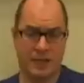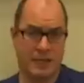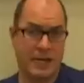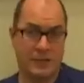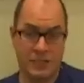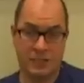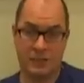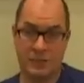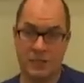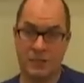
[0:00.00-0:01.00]
And the analogy
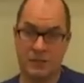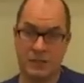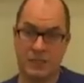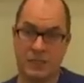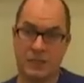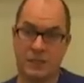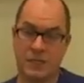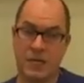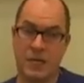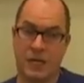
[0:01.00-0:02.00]
I would use is
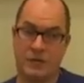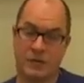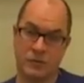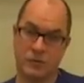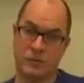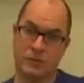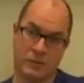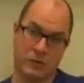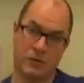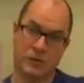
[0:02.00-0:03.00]
that if you draw
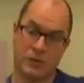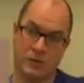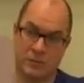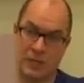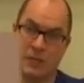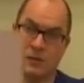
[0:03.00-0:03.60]
a dot on a